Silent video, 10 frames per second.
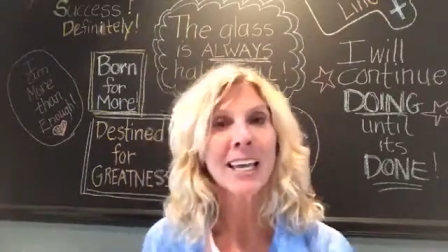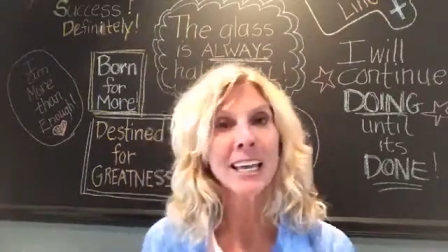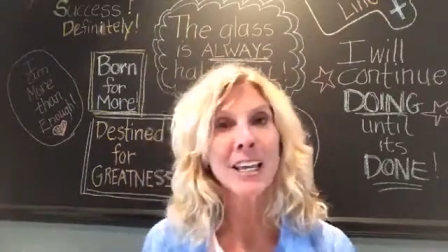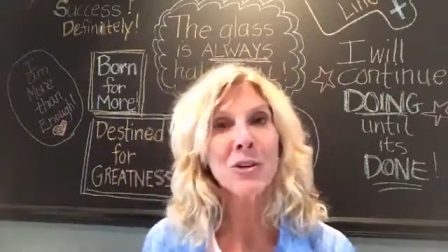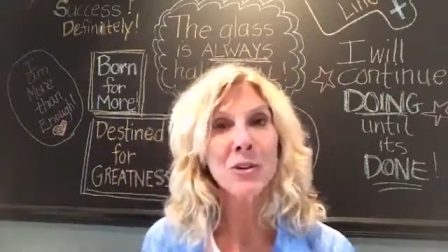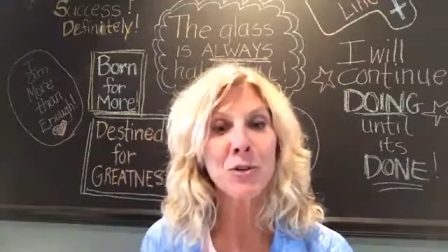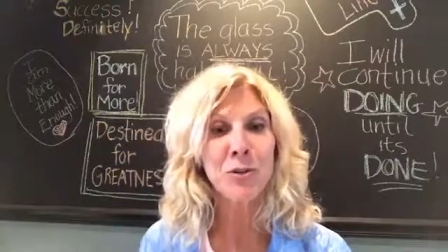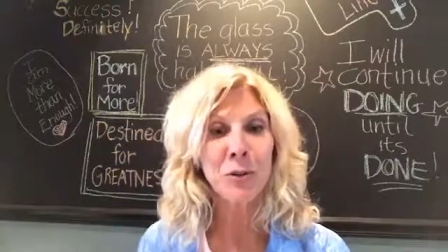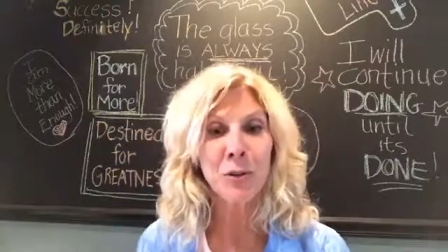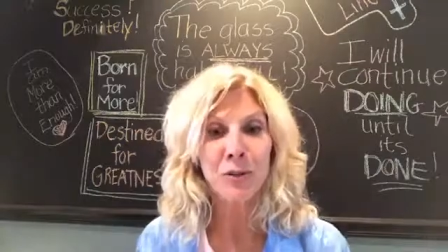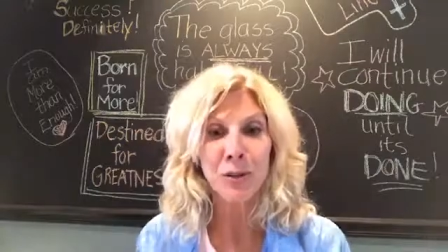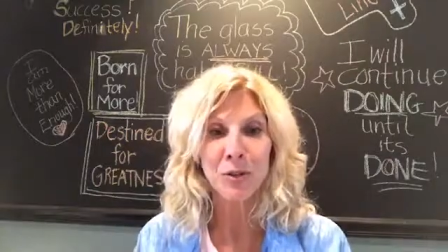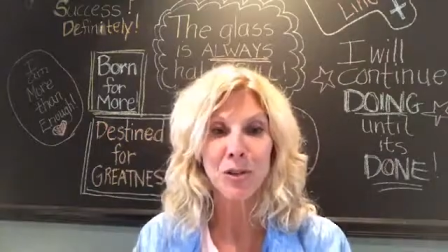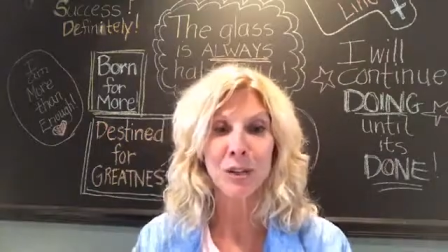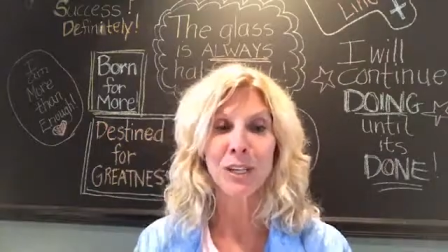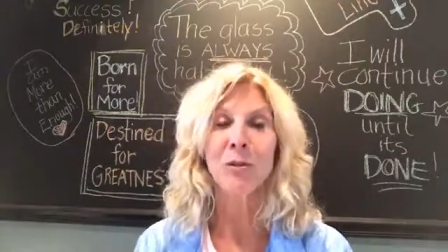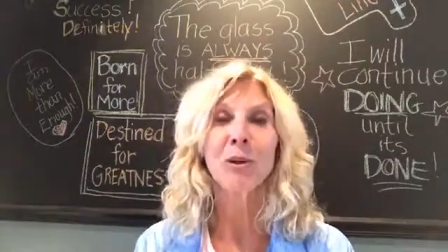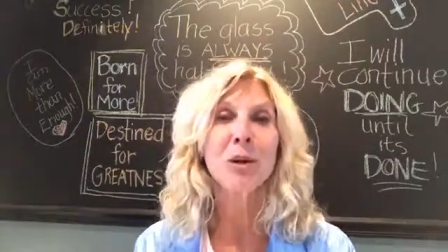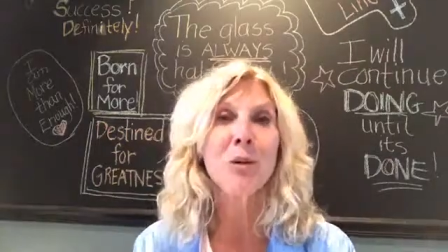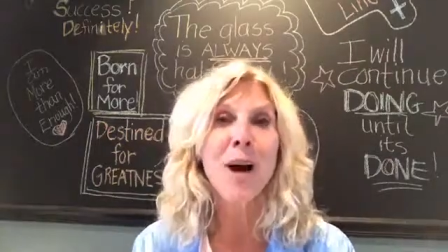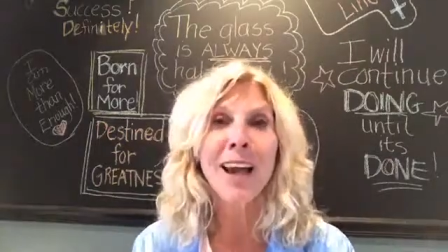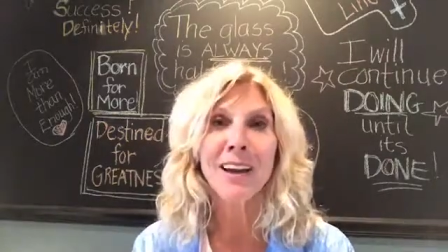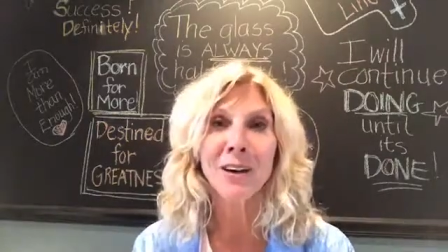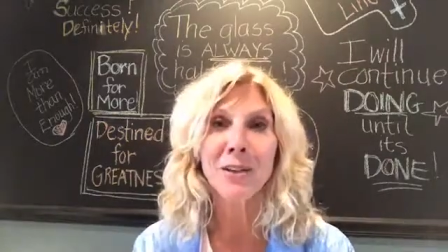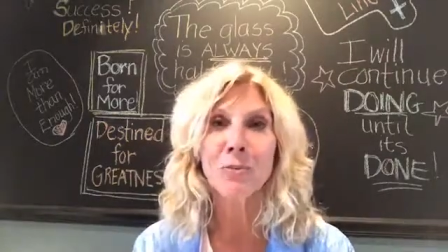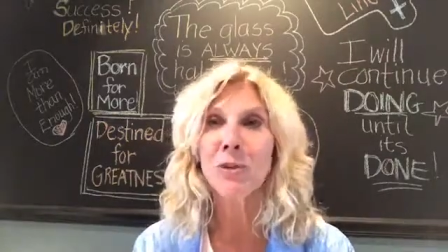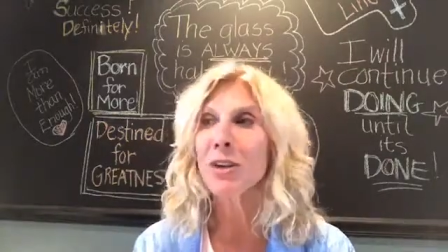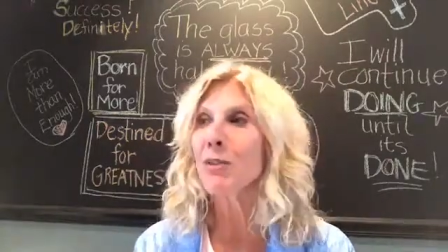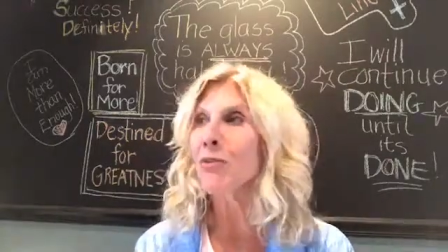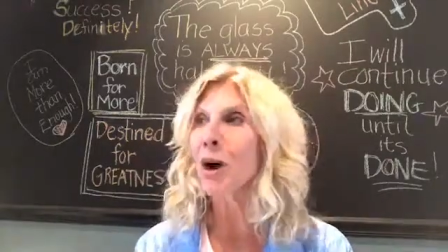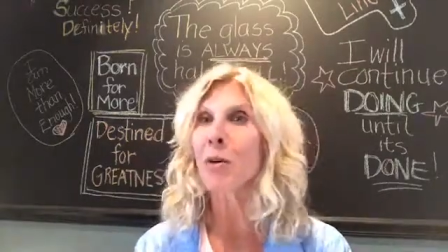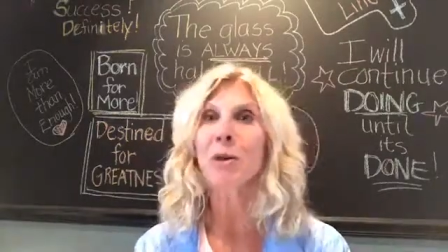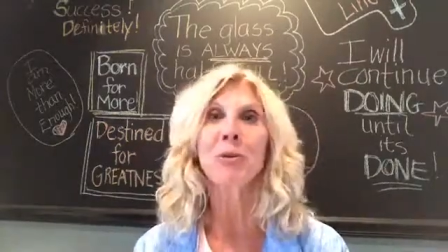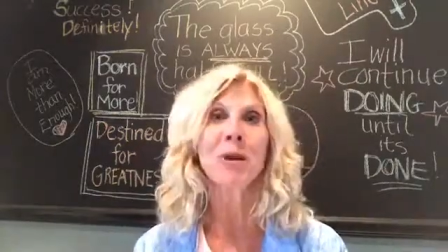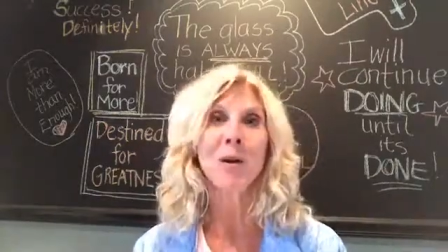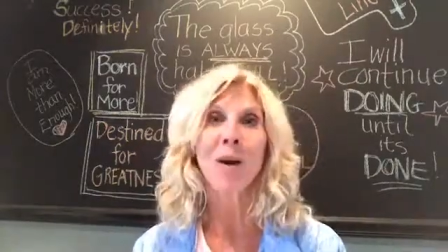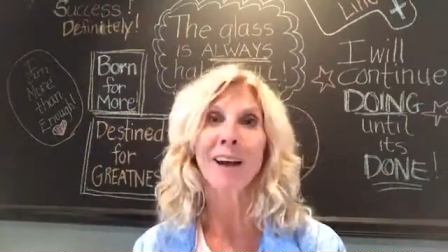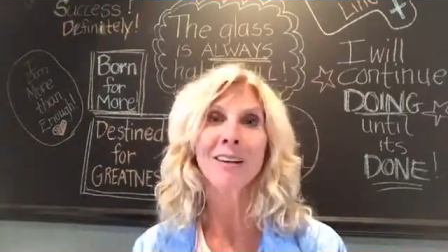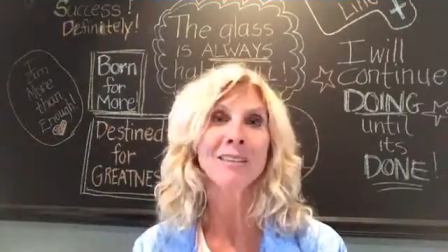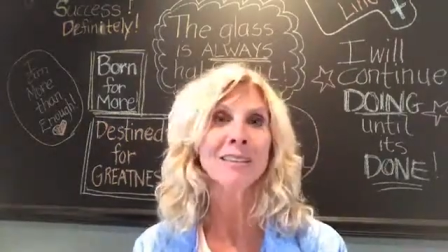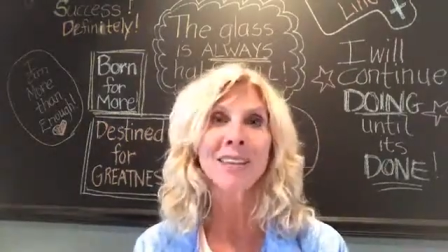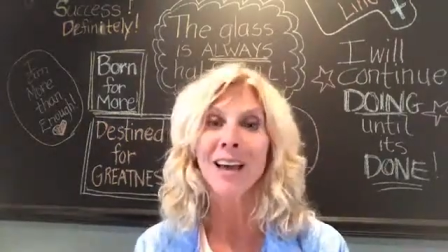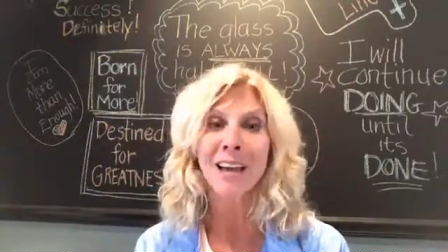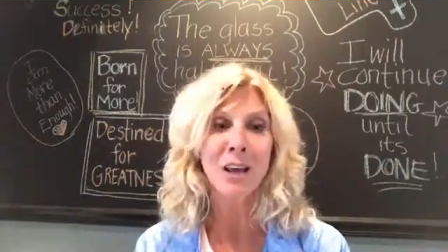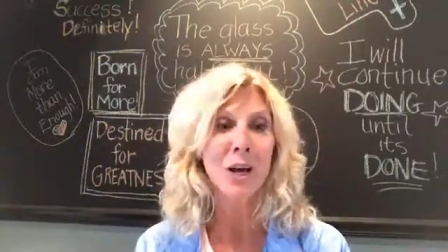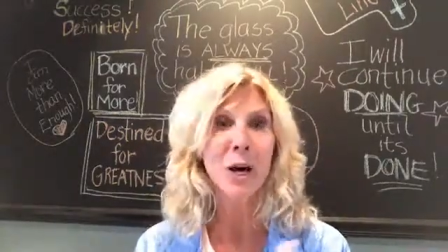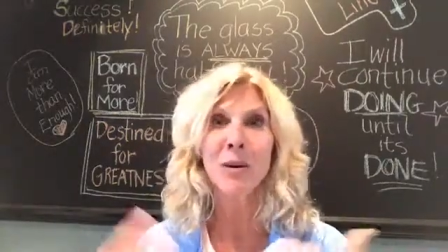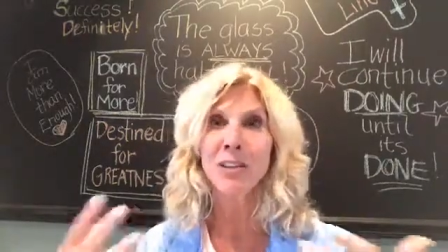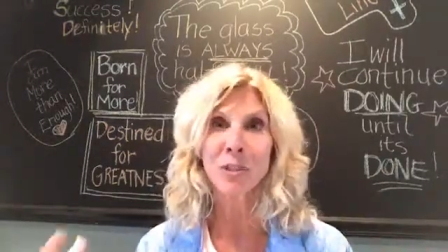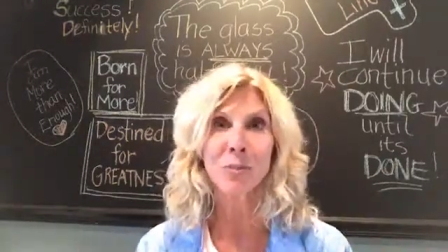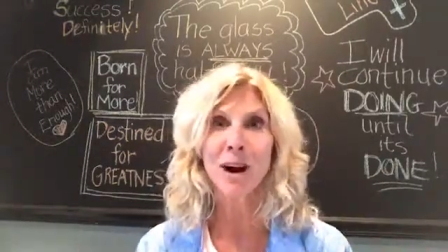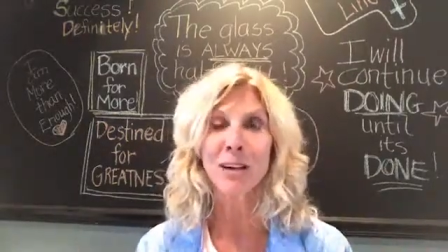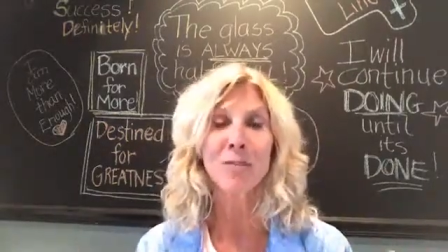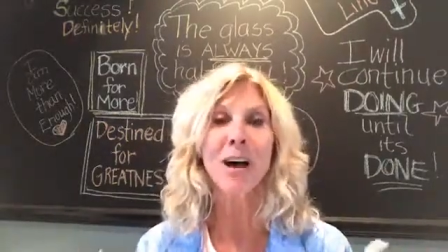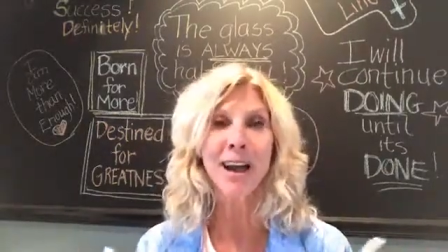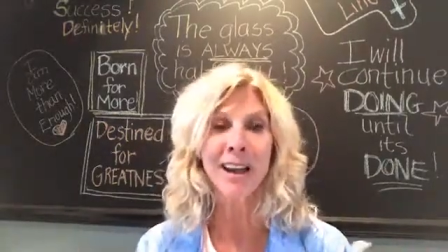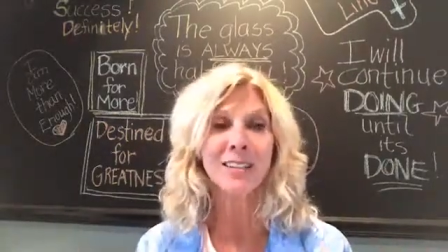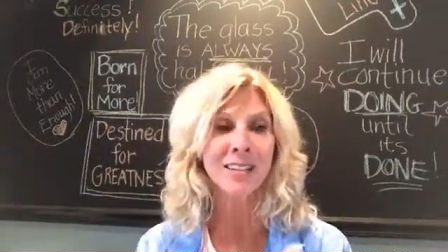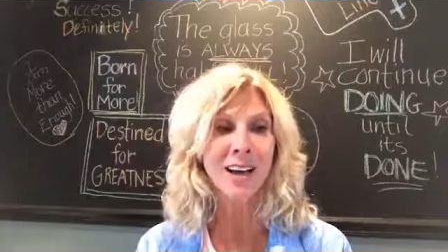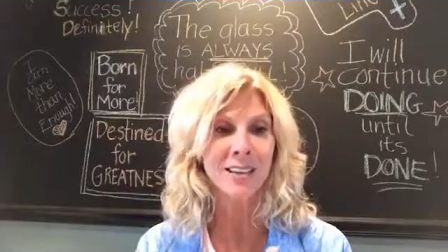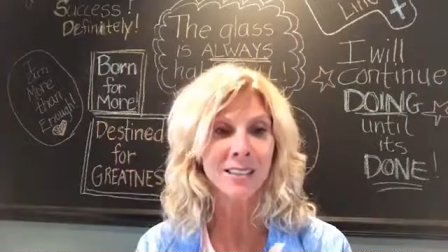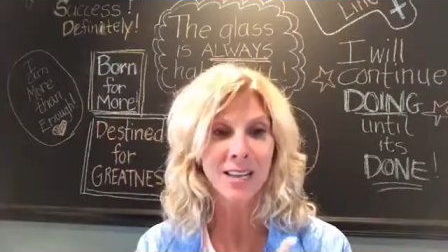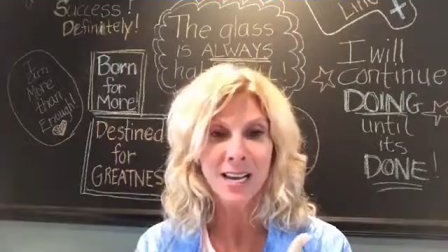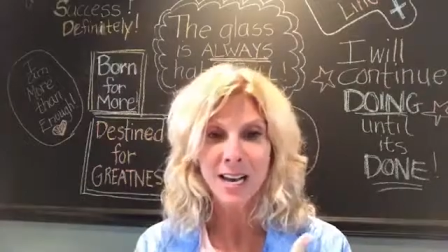into your future. It requires, moving forward requires letting go. It's the bottom line, it does.